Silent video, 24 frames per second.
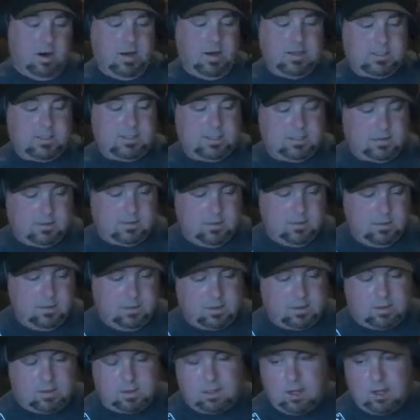I just think the
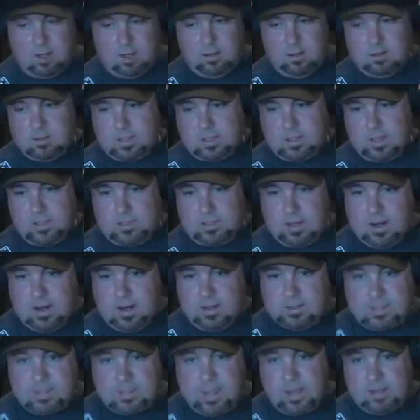look, the colors, I just I
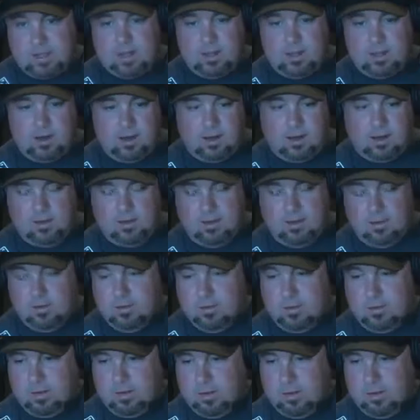just like it. I don't
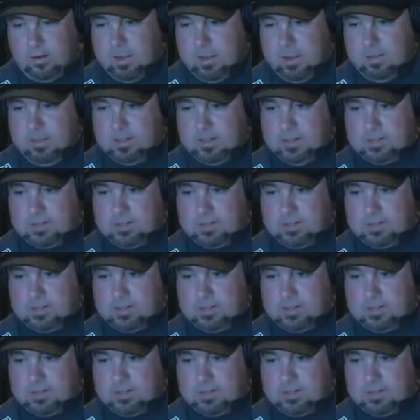know, you know, maybe